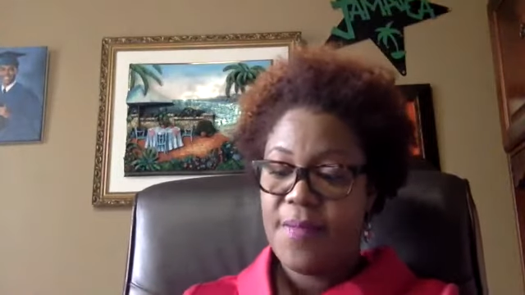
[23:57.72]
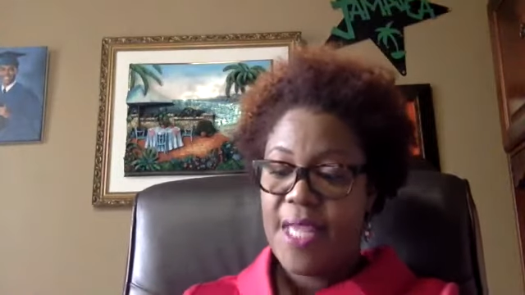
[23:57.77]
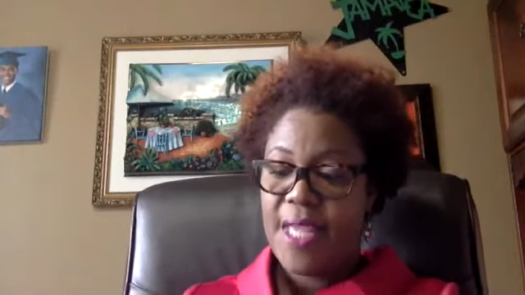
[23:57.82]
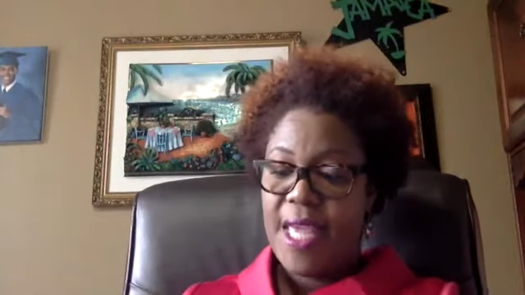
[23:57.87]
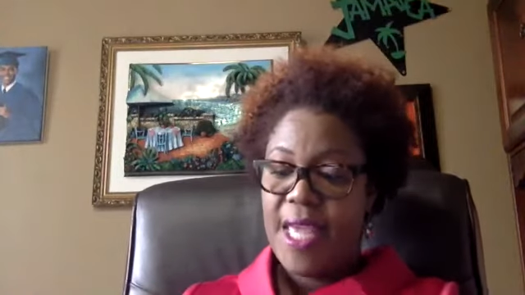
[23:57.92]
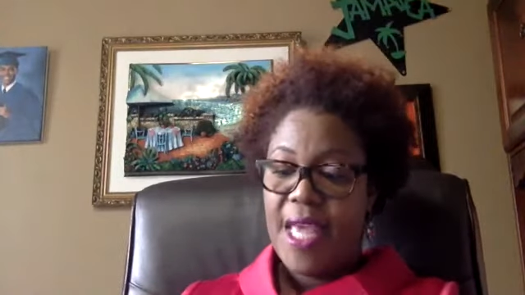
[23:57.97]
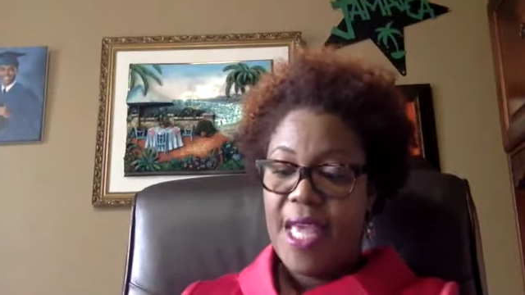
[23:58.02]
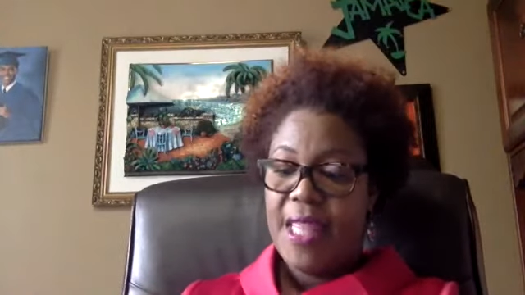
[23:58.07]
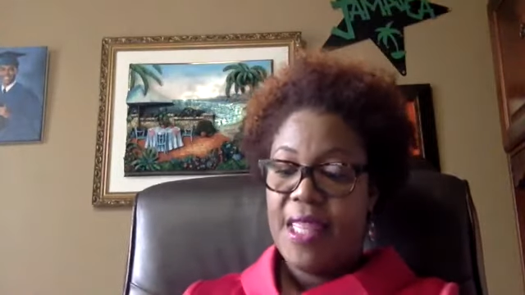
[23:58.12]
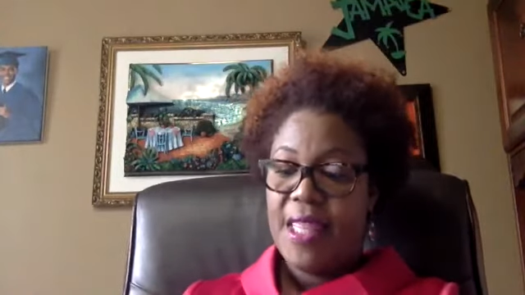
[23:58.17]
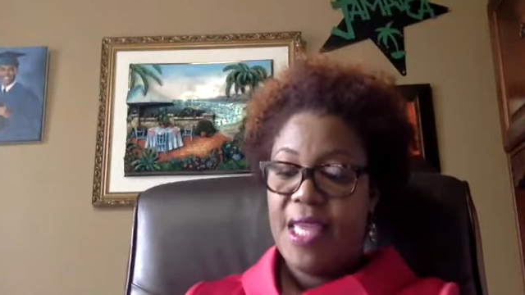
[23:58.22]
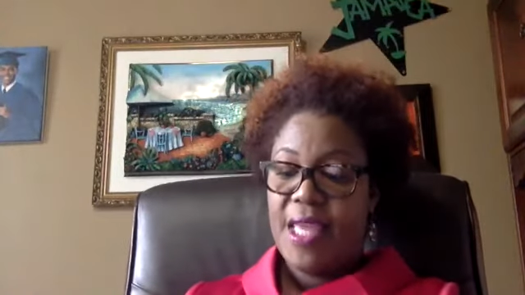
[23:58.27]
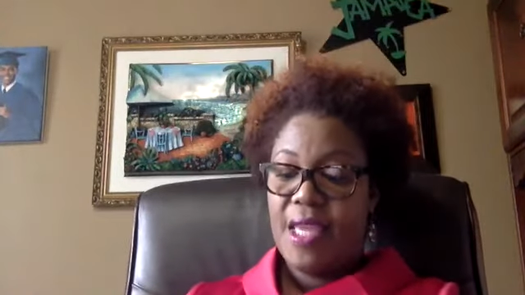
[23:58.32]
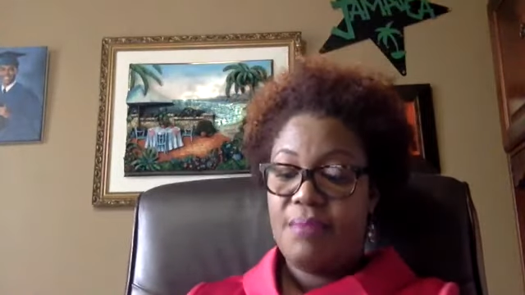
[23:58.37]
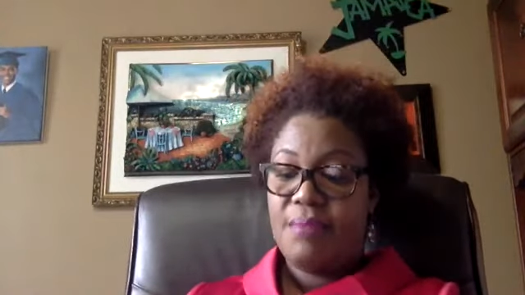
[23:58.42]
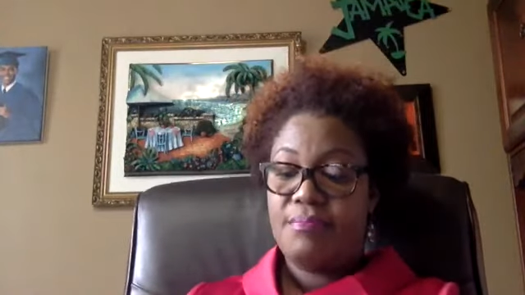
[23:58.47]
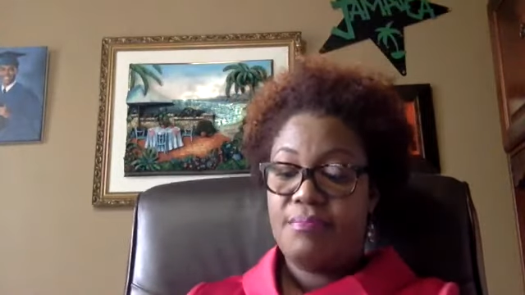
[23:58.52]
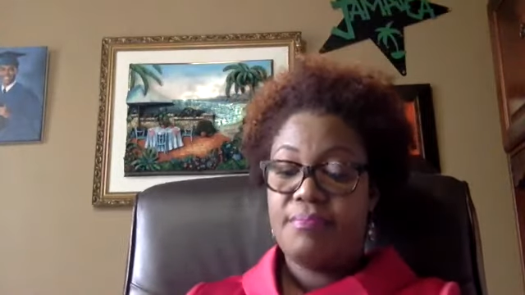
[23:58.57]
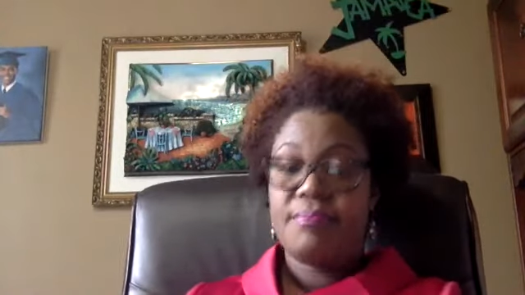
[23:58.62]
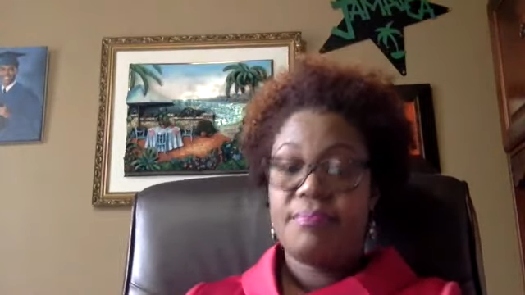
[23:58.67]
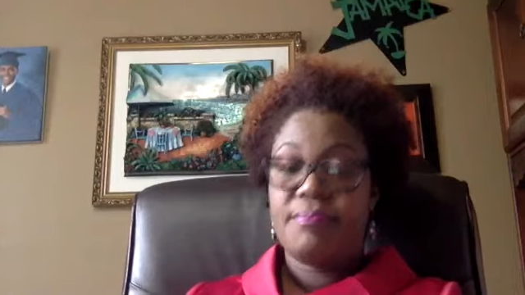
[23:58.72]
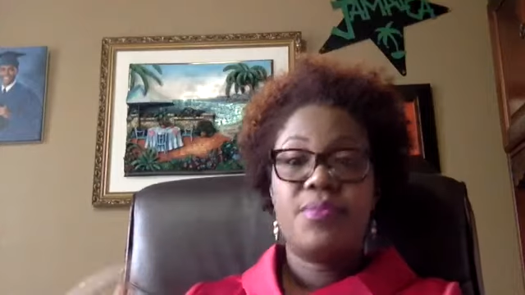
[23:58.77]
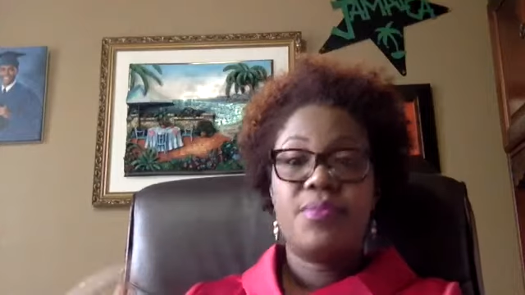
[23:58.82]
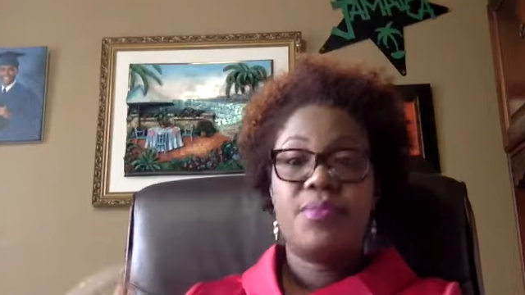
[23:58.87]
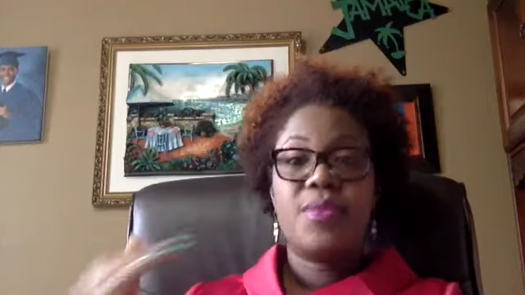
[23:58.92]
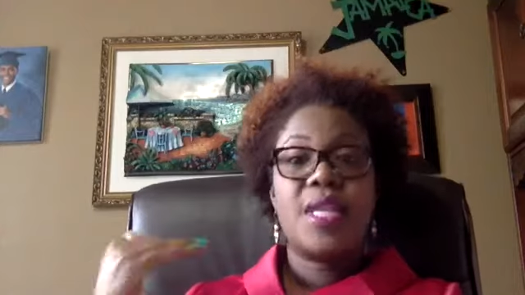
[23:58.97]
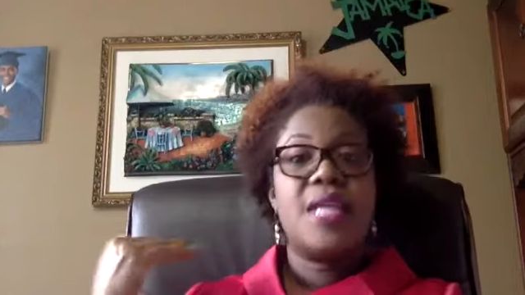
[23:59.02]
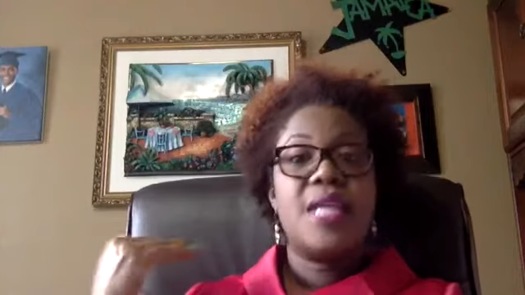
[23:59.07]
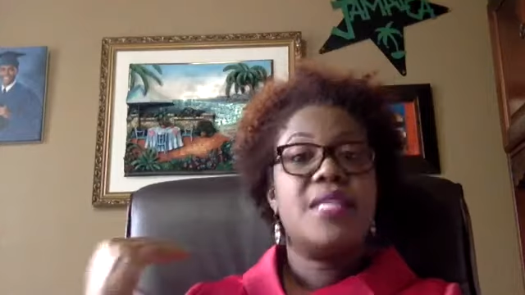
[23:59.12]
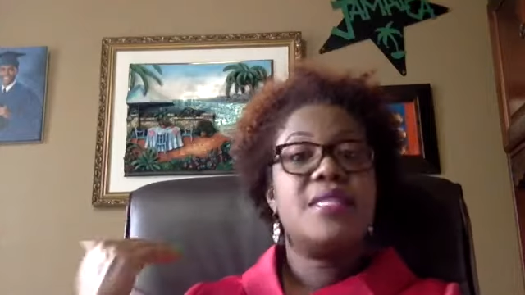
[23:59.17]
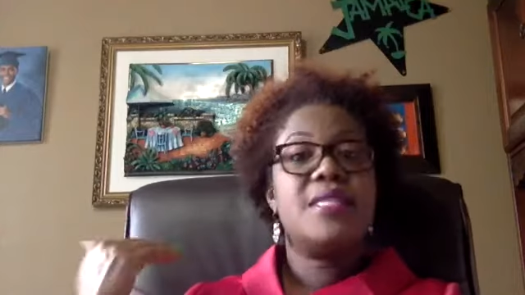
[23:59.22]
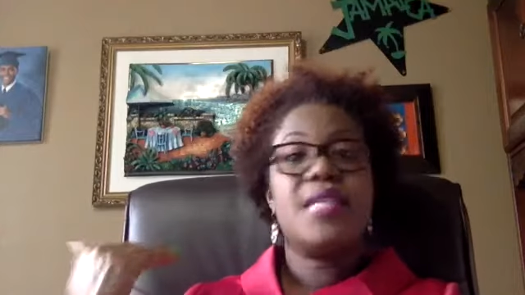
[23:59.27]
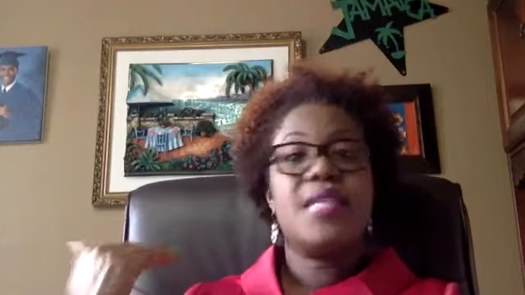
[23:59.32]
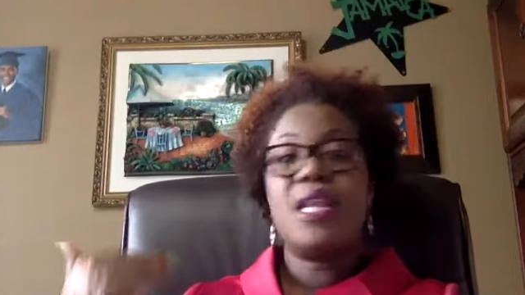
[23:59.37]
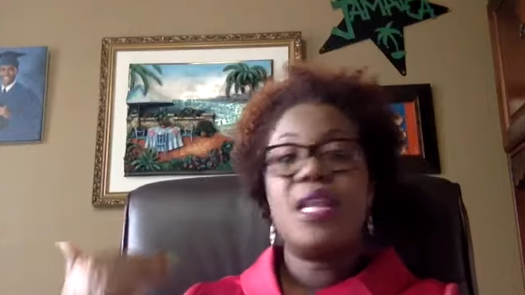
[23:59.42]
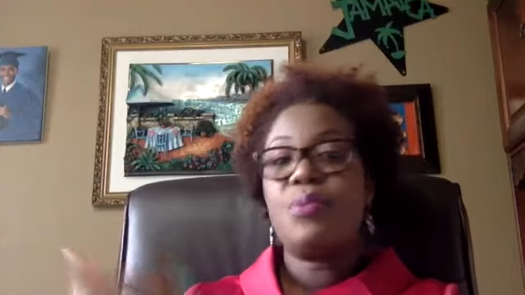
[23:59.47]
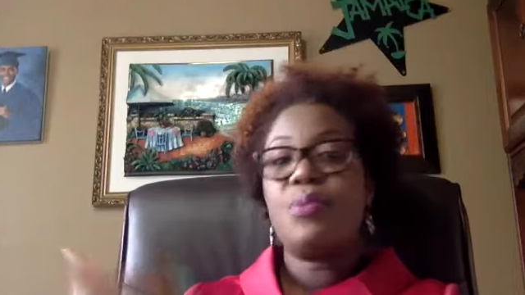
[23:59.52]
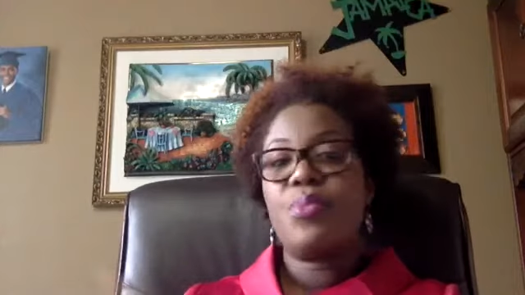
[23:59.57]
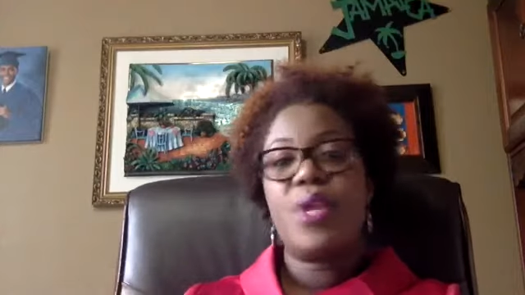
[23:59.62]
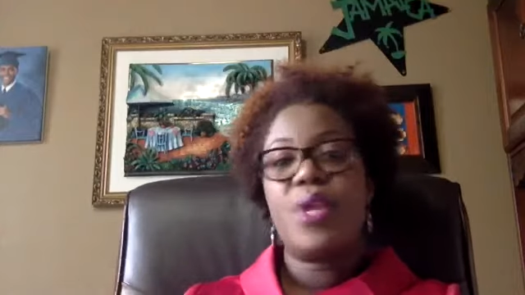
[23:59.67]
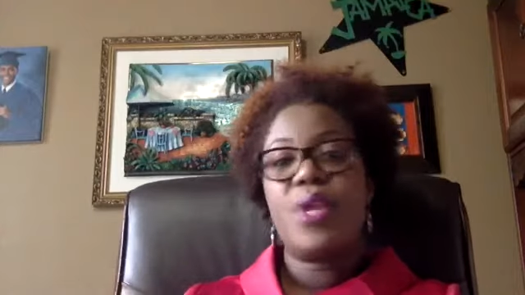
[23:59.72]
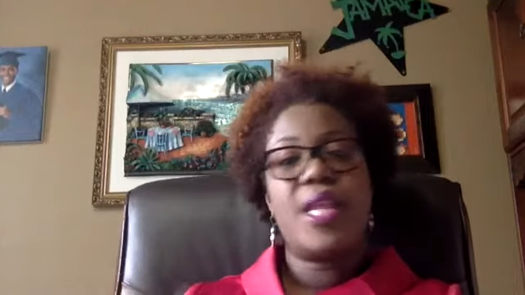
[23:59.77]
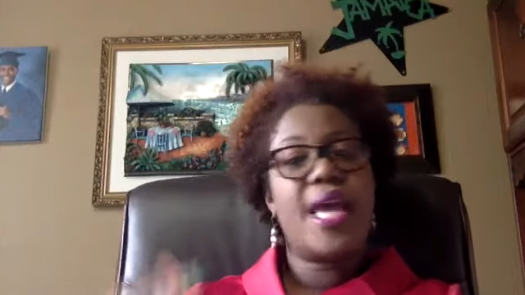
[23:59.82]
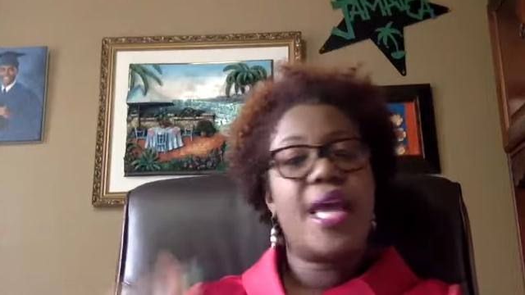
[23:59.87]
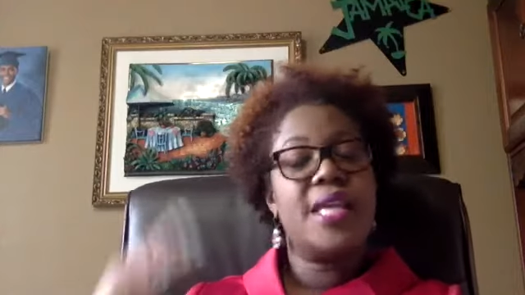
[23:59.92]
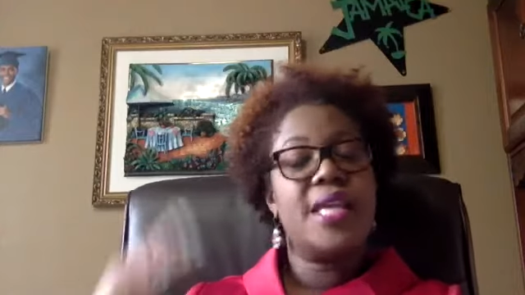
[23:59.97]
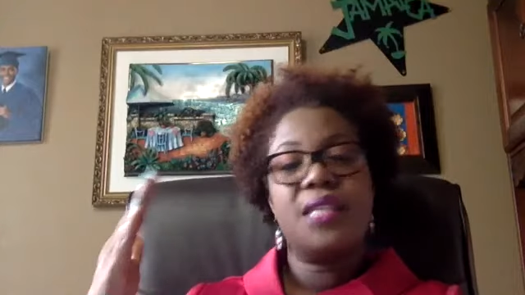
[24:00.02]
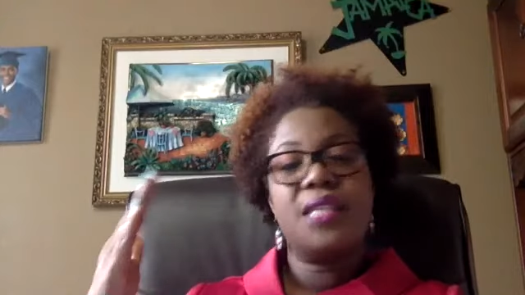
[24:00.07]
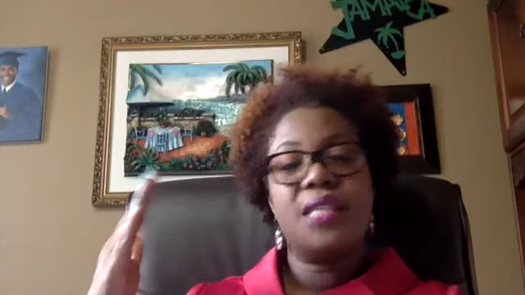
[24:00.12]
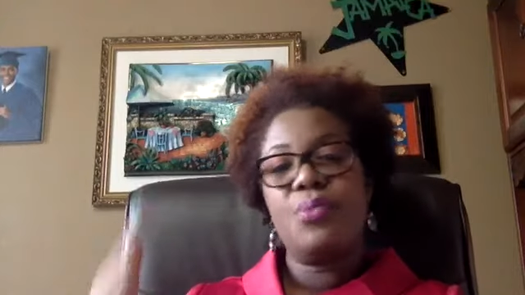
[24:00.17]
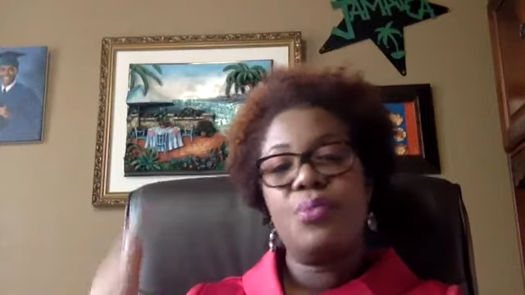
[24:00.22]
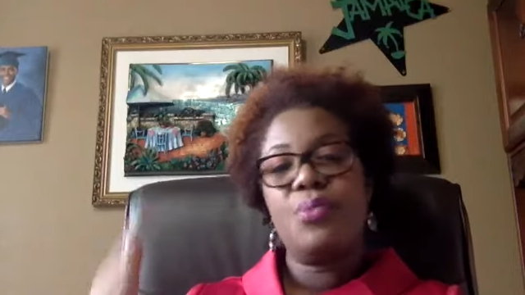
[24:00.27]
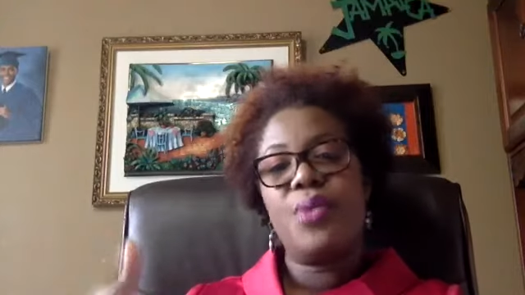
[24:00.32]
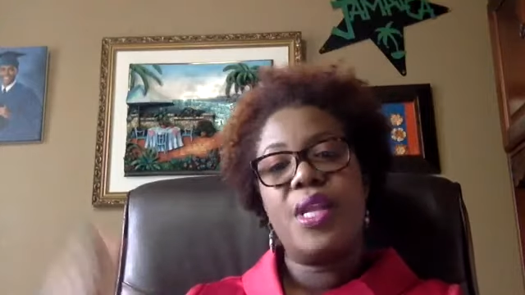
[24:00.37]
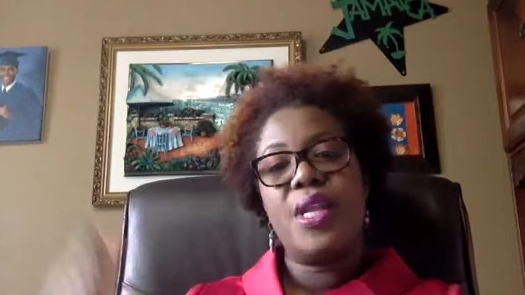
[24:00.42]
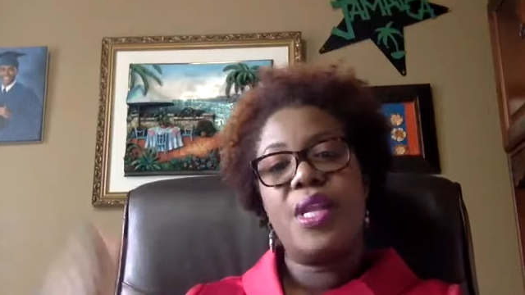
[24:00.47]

And then I celebrate